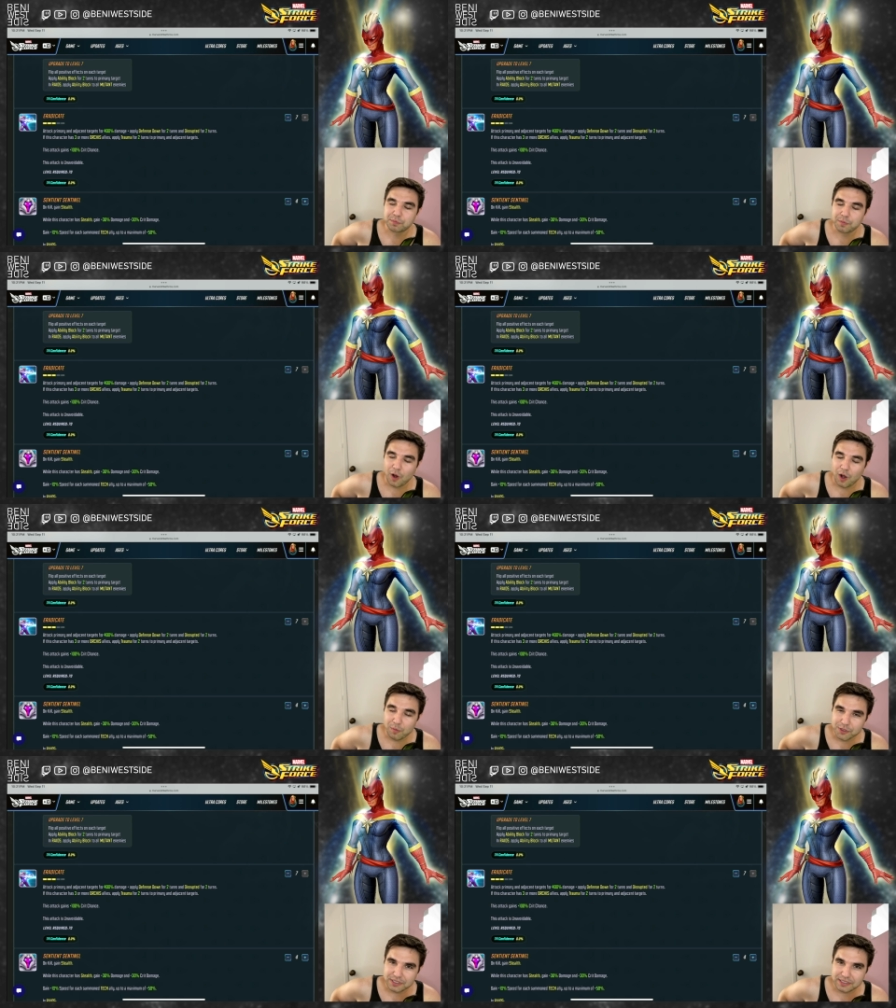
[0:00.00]

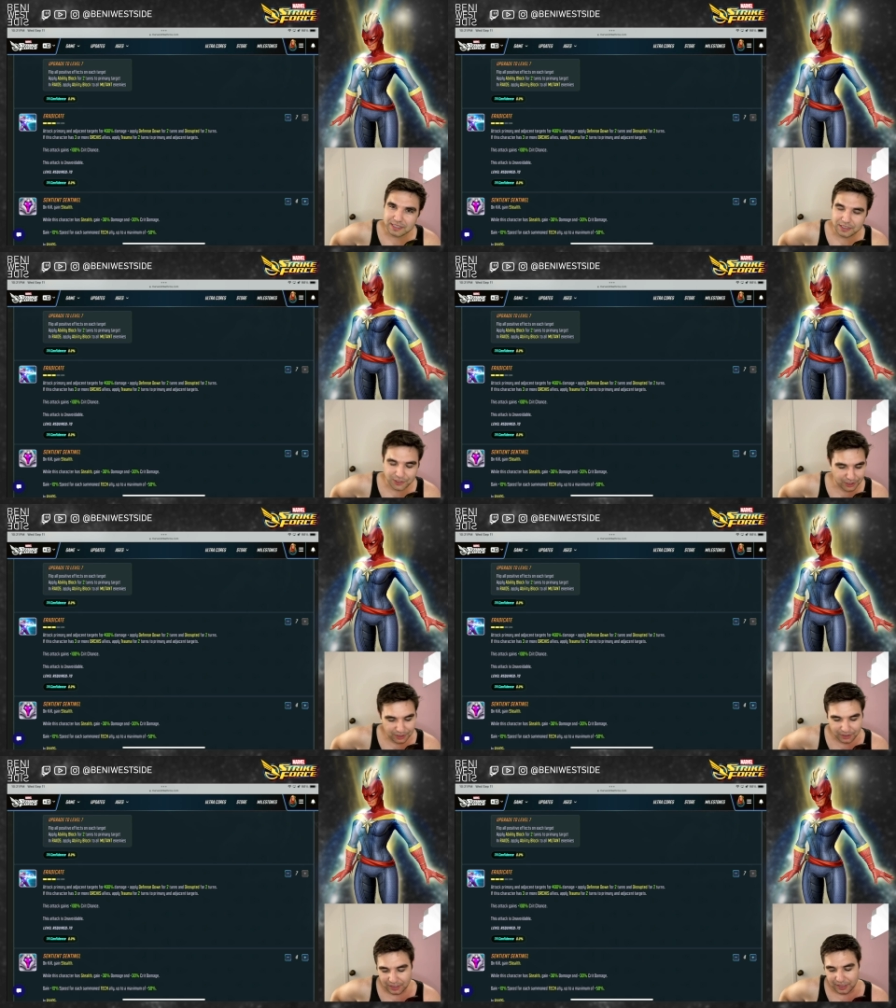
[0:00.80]
almost
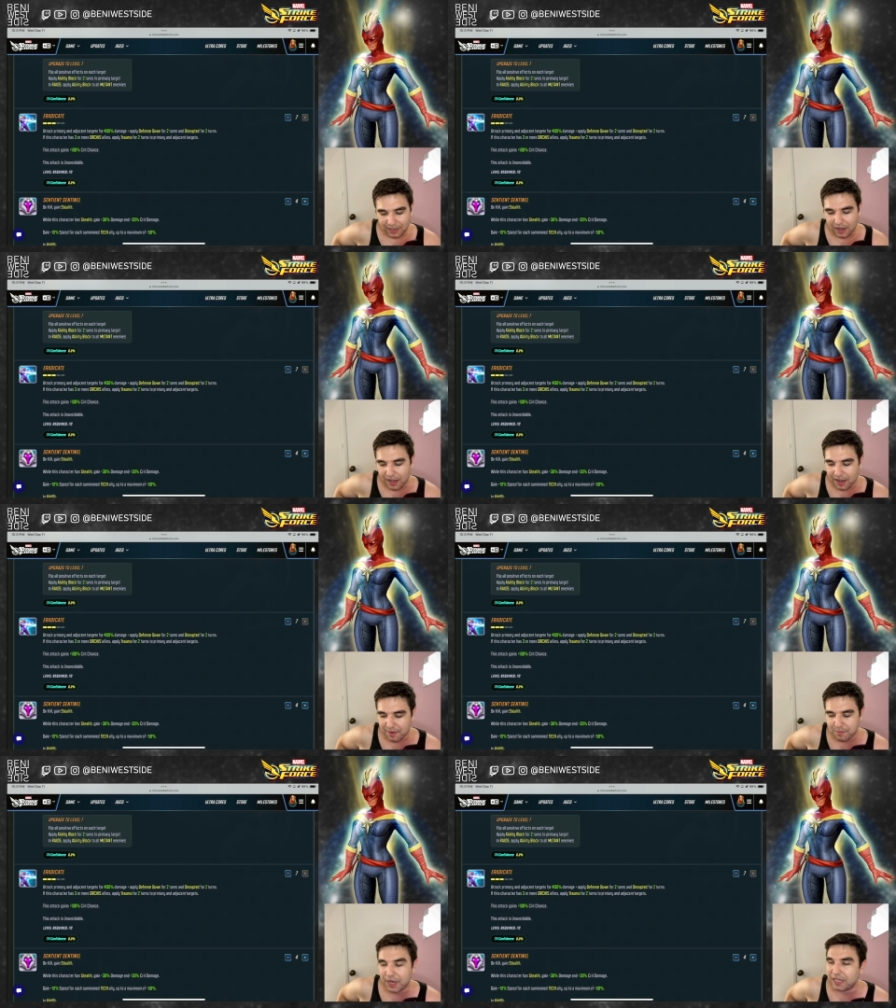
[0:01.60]
essential,
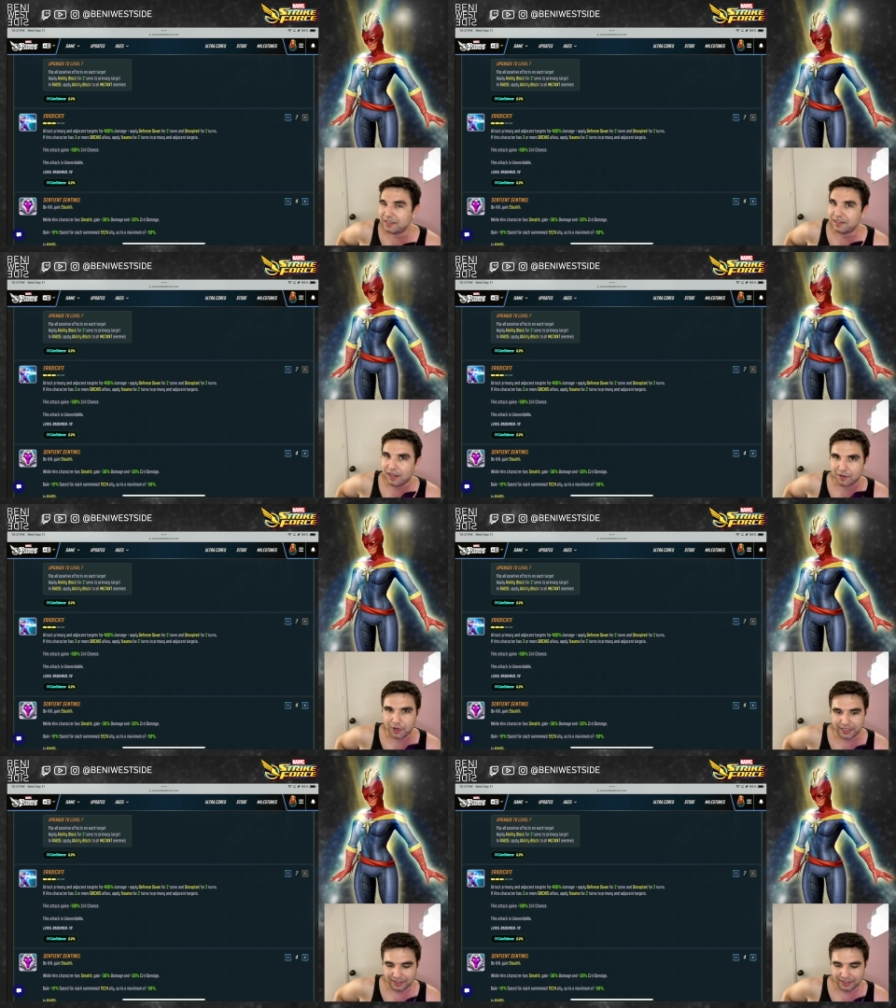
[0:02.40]
but not quite.